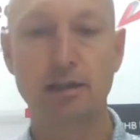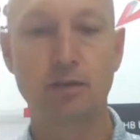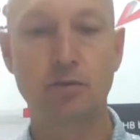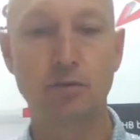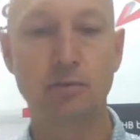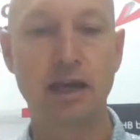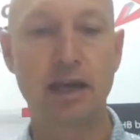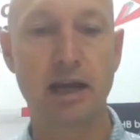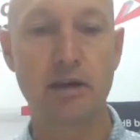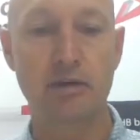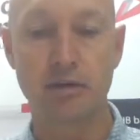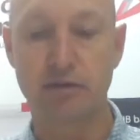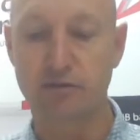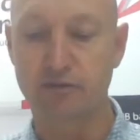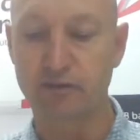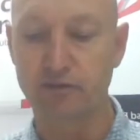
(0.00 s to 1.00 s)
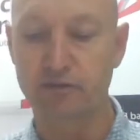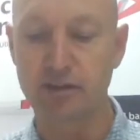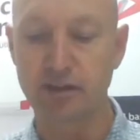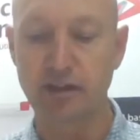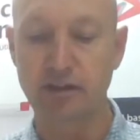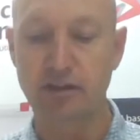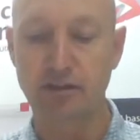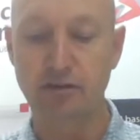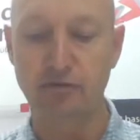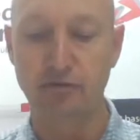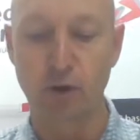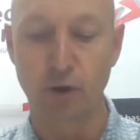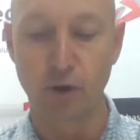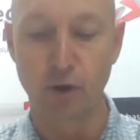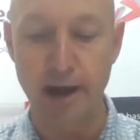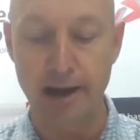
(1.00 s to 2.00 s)
it would be
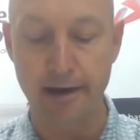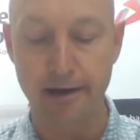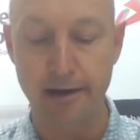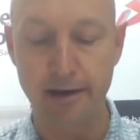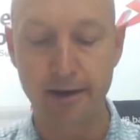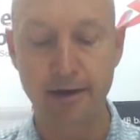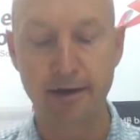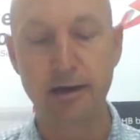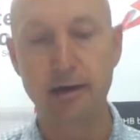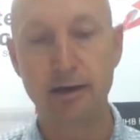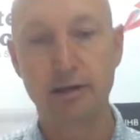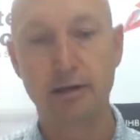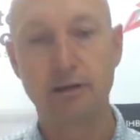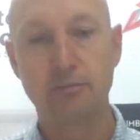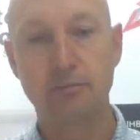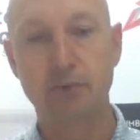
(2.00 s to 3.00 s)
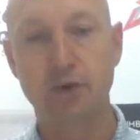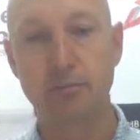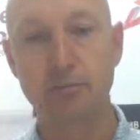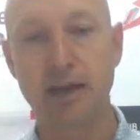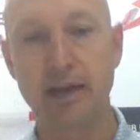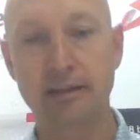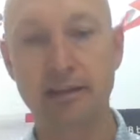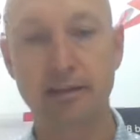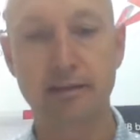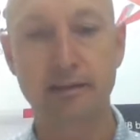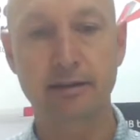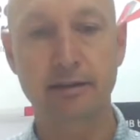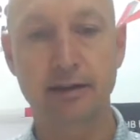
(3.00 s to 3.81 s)
154 Rand per month.